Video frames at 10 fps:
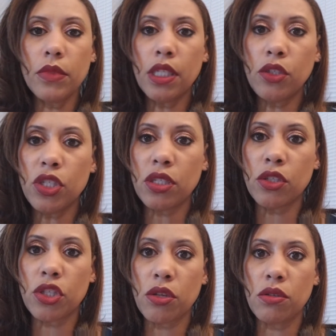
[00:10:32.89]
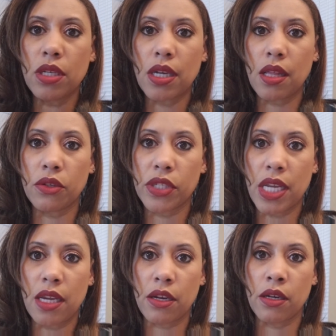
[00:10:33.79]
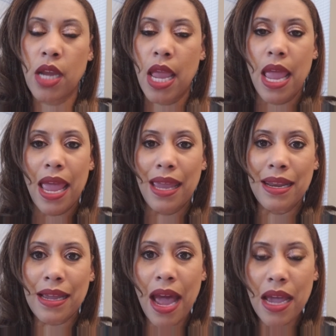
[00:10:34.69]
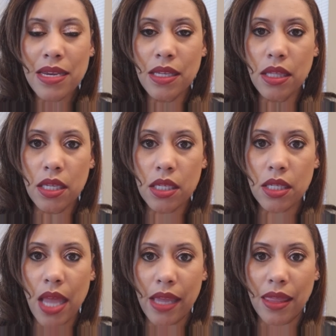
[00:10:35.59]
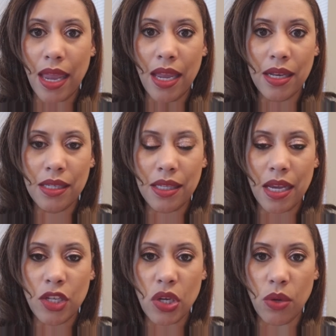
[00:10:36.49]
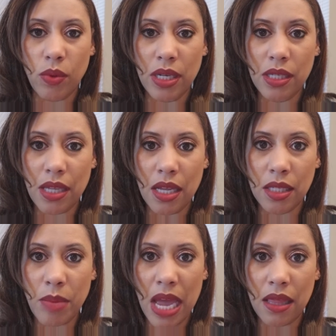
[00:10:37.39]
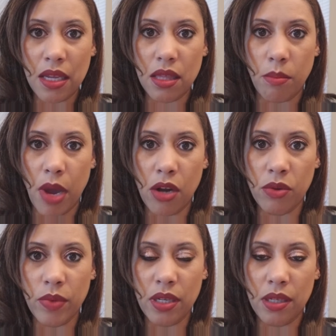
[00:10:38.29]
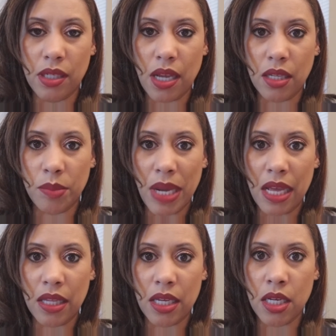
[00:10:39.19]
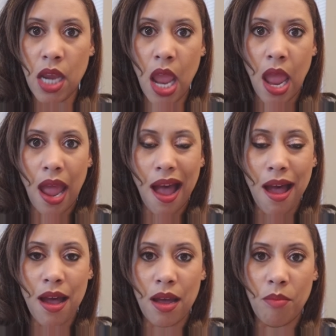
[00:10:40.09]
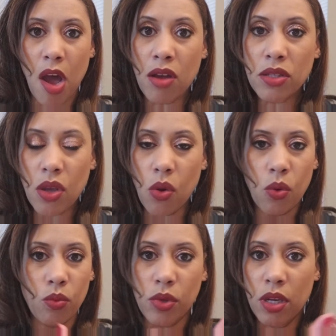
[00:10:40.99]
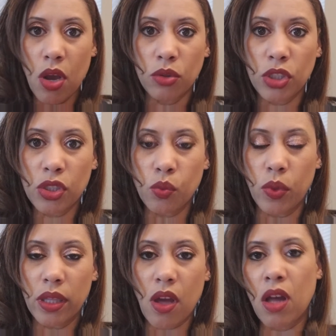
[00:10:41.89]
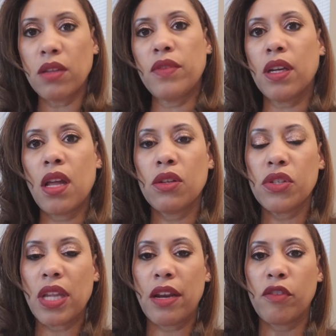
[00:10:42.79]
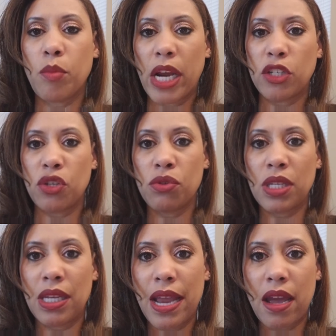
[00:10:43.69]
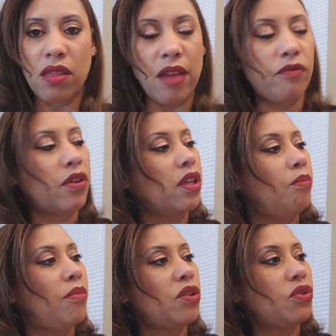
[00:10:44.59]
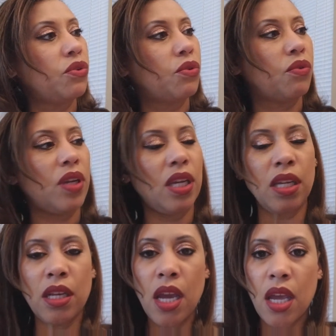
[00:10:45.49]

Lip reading: just to show you the colors here, and it kind of looks like the Anastasia Renaissance palette, the Modern Renaissance palette. Also, you know, just with all of the colors that everybody's using now, that funky mustard green,